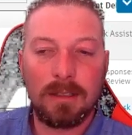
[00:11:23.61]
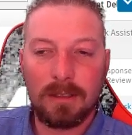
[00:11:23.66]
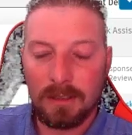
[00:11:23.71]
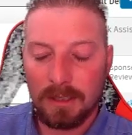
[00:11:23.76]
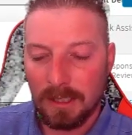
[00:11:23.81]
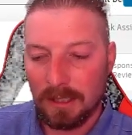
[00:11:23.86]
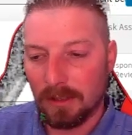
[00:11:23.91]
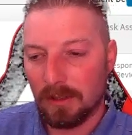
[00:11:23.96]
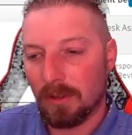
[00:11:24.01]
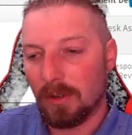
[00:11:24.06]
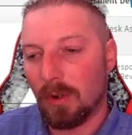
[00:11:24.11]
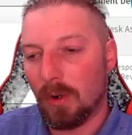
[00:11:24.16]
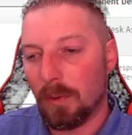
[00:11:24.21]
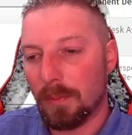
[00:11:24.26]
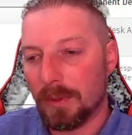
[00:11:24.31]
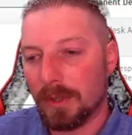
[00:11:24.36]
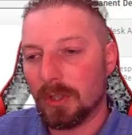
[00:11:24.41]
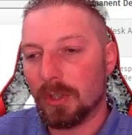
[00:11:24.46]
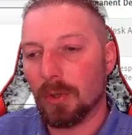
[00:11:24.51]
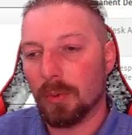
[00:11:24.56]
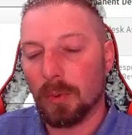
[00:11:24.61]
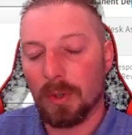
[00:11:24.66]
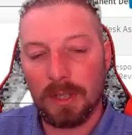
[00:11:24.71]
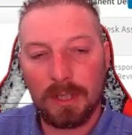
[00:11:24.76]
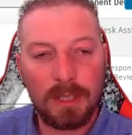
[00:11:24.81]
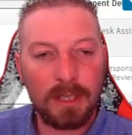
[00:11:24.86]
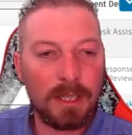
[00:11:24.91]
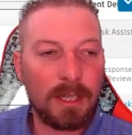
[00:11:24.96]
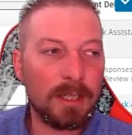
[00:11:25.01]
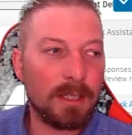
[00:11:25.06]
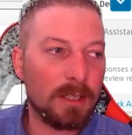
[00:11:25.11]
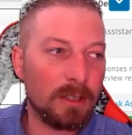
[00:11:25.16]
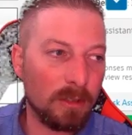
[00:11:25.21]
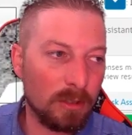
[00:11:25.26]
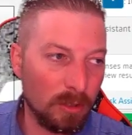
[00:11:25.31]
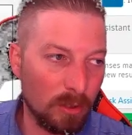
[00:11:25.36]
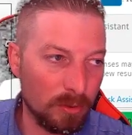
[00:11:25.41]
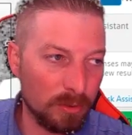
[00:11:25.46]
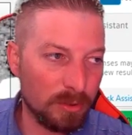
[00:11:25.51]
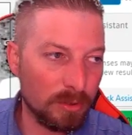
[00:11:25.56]
Okay, open it, you're working on it,
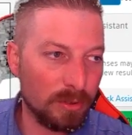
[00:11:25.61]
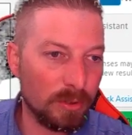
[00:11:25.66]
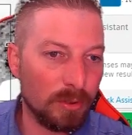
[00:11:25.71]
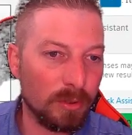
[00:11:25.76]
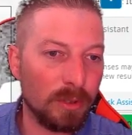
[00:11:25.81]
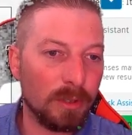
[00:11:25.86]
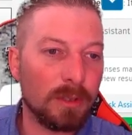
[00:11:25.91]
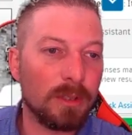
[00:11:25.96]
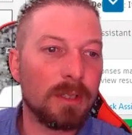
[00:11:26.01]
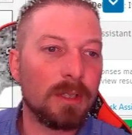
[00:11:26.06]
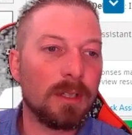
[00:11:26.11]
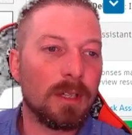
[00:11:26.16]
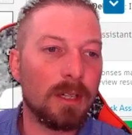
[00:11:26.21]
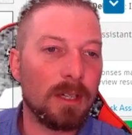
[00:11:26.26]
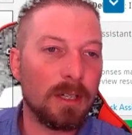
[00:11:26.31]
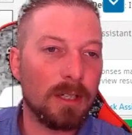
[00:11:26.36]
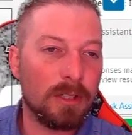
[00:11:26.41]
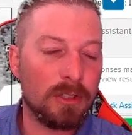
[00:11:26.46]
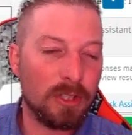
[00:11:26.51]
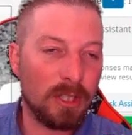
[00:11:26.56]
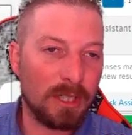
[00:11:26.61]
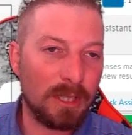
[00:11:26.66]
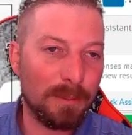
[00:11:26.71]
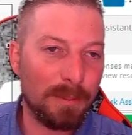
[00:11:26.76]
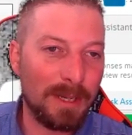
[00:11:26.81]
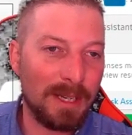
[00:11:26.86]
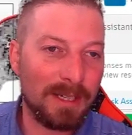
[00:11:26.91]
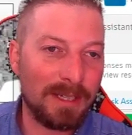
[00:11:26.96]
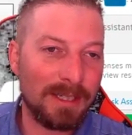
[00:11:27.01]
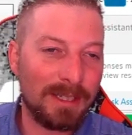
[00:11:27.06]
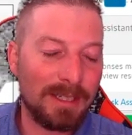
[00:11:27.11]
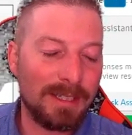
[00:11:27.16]
close the door, check it back in.